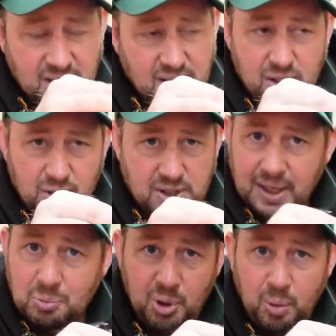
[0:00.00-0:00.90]
it's not
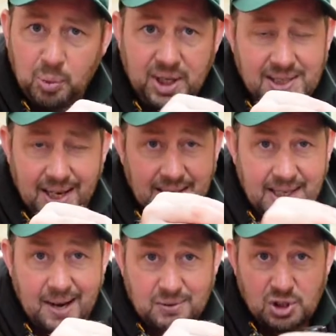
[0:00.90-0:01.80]
sitting properly. Take it
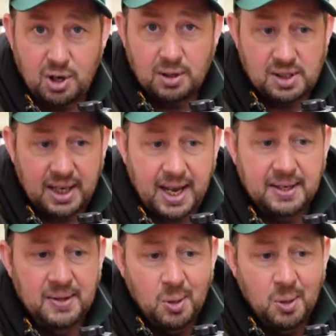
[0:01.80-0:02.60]
out and start again.